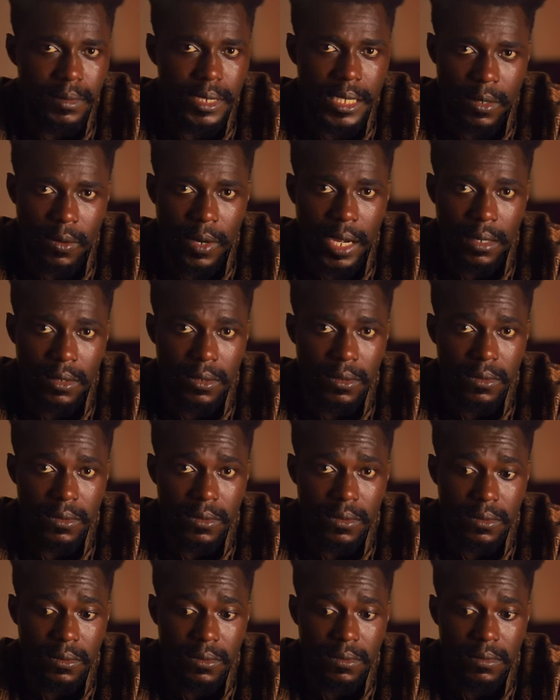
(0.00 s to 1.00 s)
They were
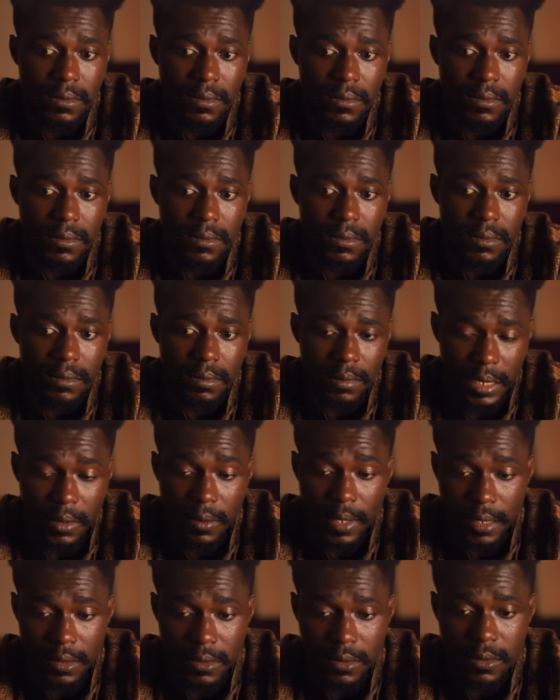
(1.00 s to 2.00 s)
cool, they
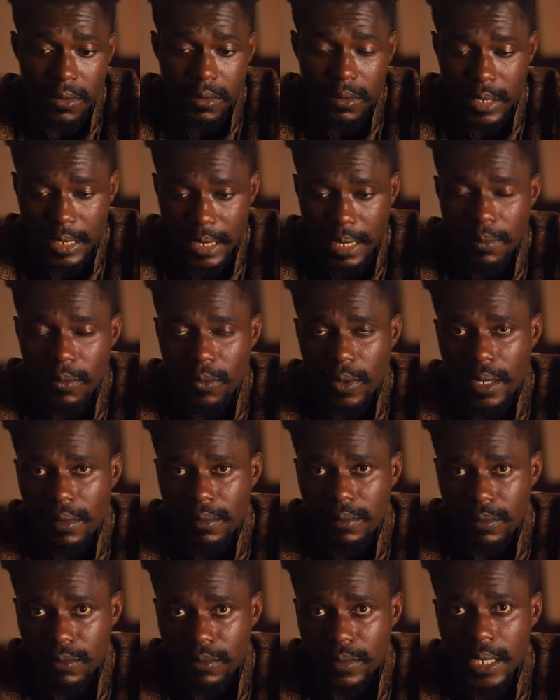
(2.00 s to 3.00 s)
were cool, some were
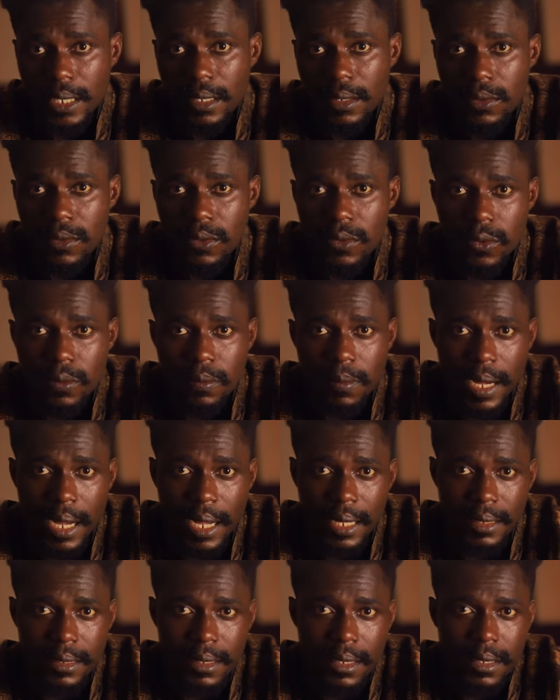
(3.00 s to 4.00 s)
really cool,
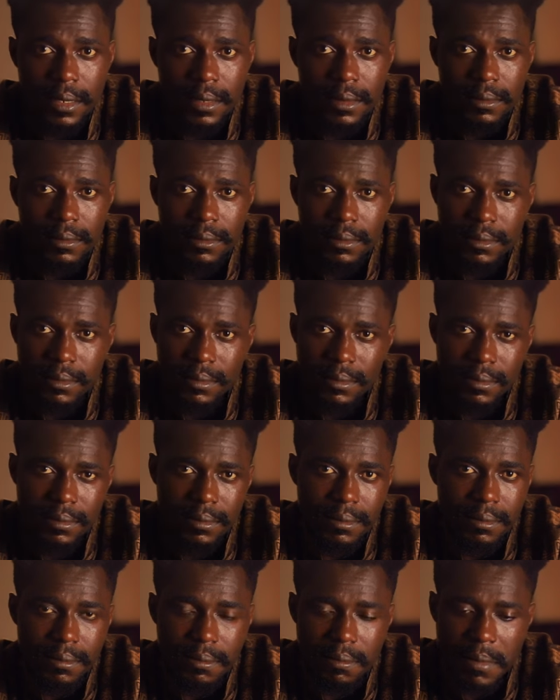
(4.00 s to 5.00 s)
but
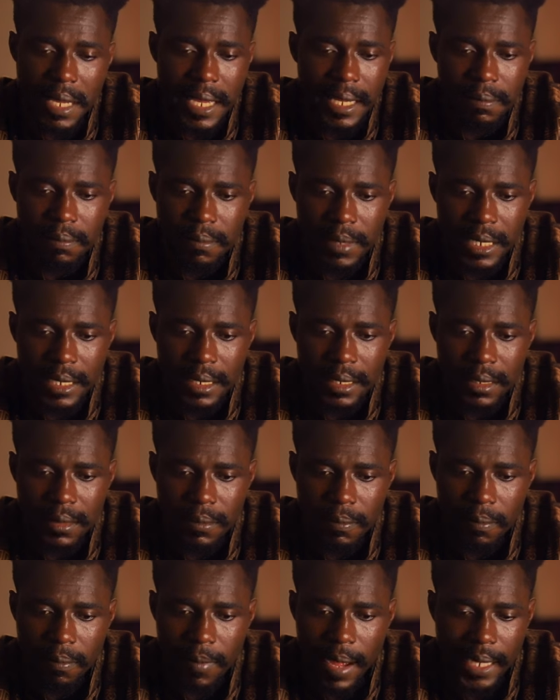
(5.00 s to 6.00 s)

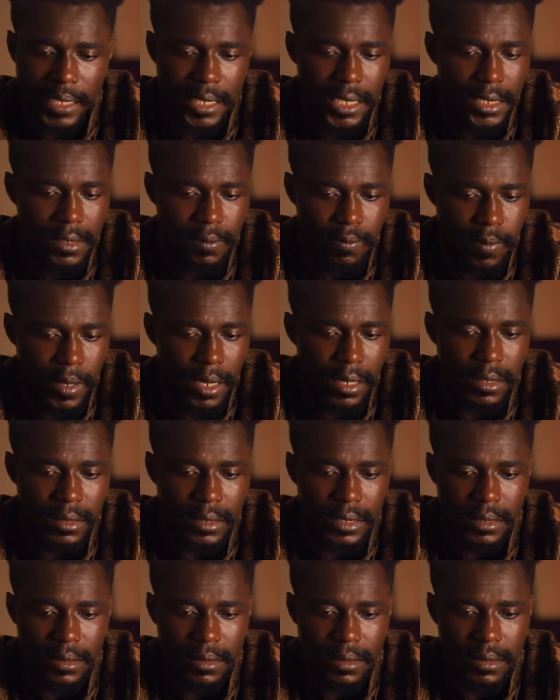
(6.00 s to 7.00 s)
maybe I just
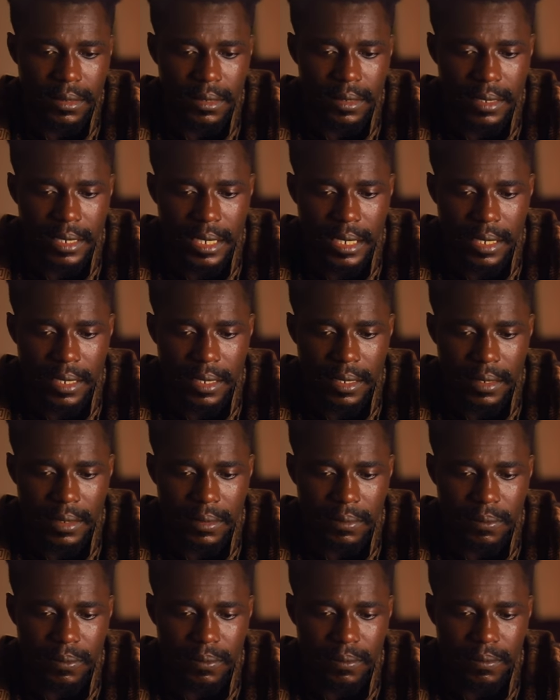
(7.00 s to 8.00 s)
felt
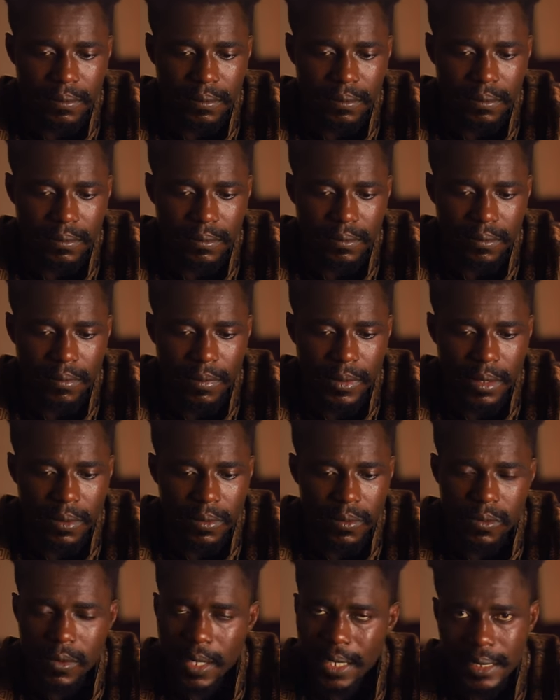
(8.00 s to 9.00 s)
they
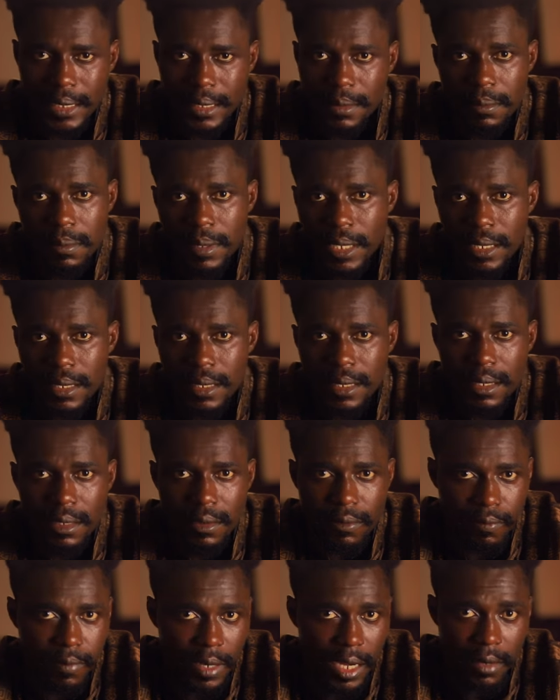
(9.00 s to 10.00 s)
were simply
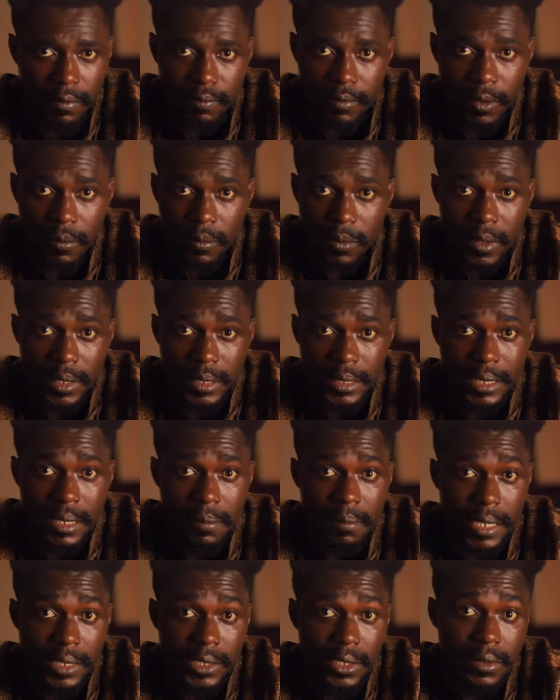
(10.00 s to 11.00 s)
far from what the
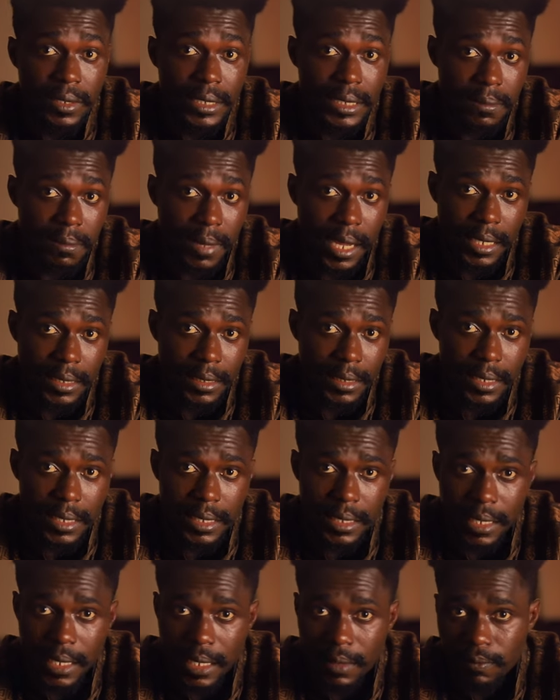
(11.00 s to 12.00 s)
majority might
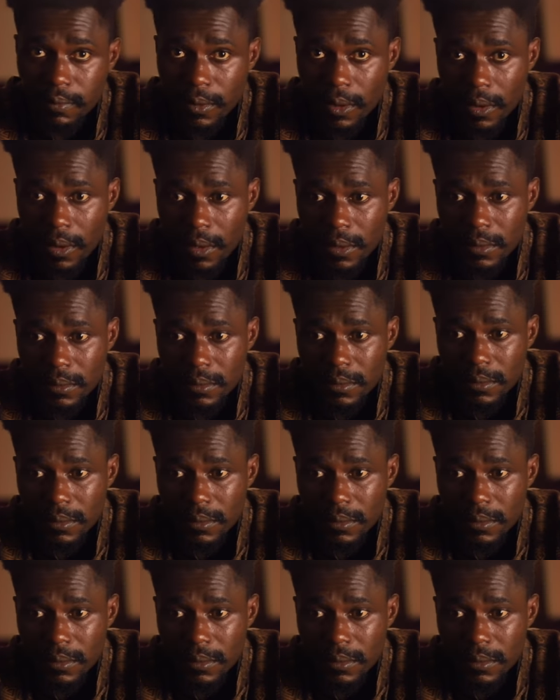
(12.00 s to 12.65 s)
need it for.